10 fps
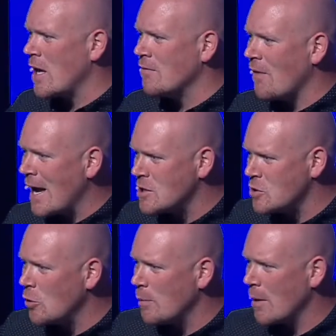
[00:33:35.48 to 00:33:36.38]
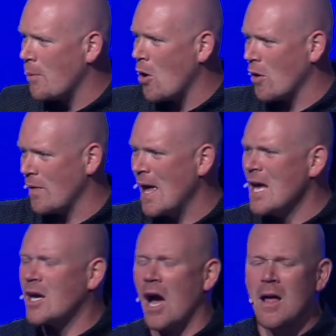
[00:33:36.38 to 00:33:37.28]
invite you to be a part of that.
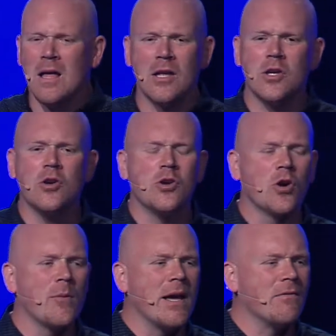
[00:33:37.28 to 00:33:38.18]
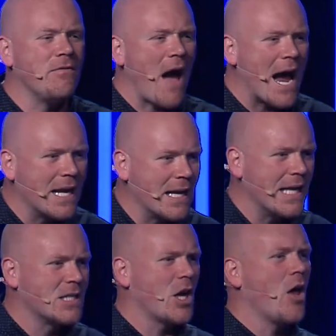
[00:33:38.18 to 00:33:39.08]
you- are going to be invited
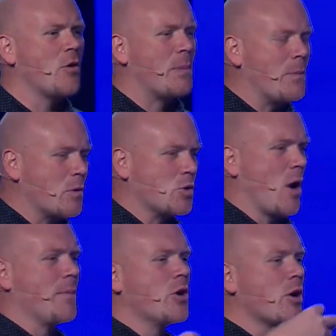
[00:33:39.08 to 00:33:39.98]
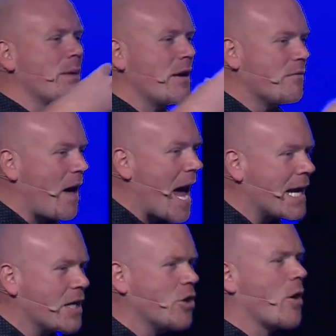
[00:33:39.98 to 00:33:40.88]
into other people's drama. You're going to be
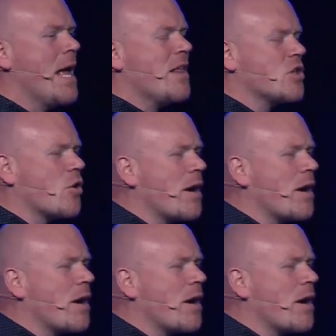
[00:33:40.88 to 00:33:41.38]
invited. You're gonna, so they're